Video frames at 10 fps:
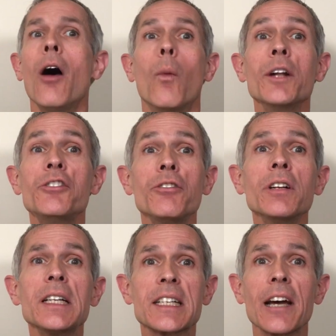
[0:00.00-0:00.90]
Once you can
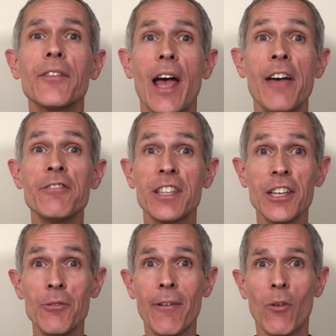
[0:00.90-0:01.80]
discover everything
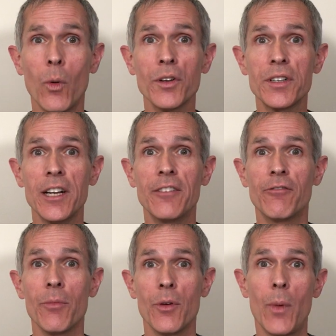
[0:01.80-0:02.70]
you ever wanted
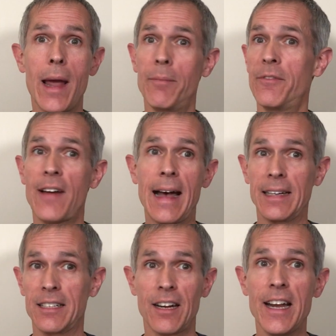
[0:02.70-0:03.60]
from the web,
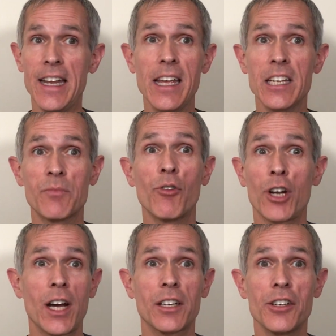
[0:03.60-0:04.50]
facts, ideas,
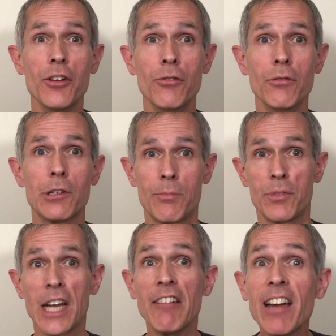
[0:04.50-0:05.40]
products, news,
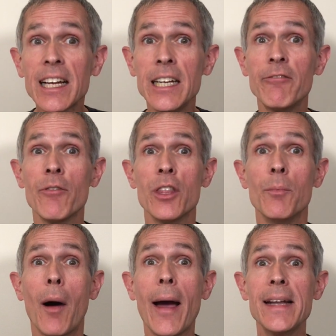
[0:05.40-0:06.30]
directly from the
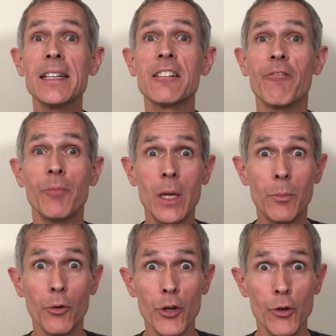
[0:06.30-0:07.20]
minds of
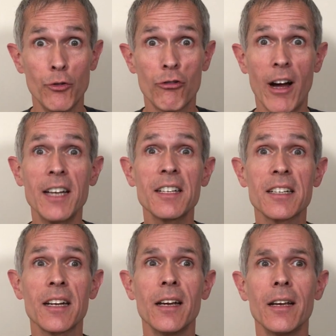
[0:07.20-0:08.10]
people you
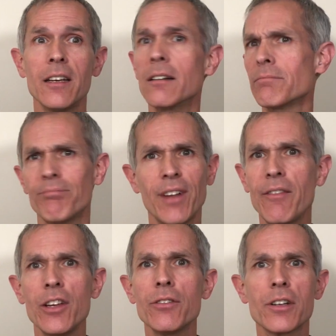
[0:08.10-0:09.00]
trust, you'll
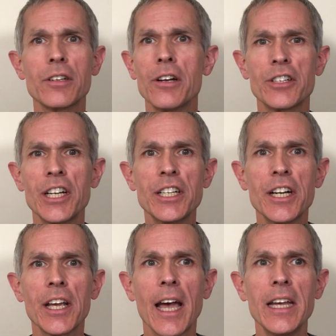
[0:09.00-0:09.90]
never use a search
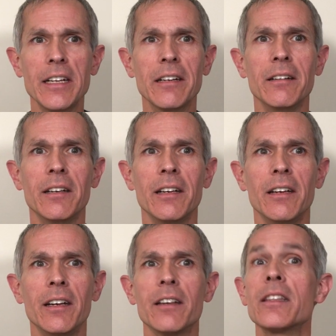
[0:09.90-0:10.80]
engine again.
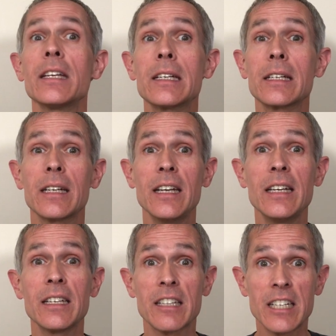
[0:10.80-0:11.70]
This
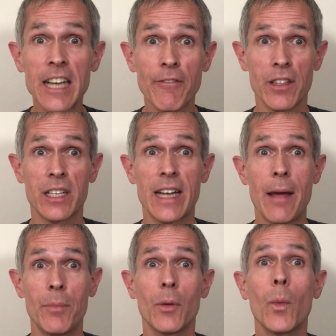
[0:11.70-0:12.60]
is the 7th
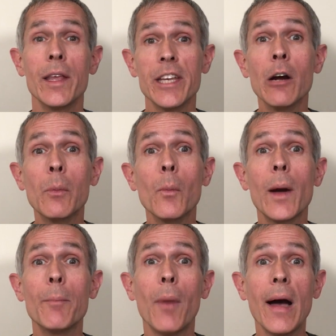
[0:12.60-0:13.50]
step, where the Open
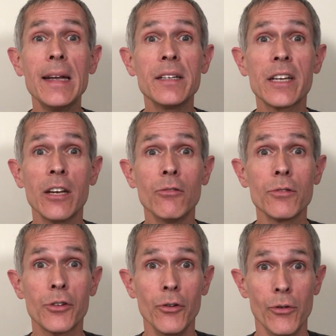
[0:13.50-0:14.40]
Web Mind
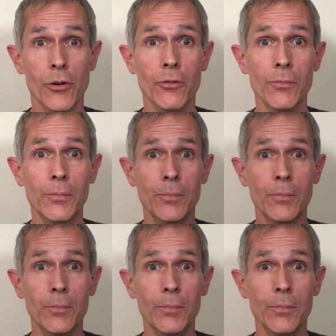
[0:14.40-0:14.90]
kills Google.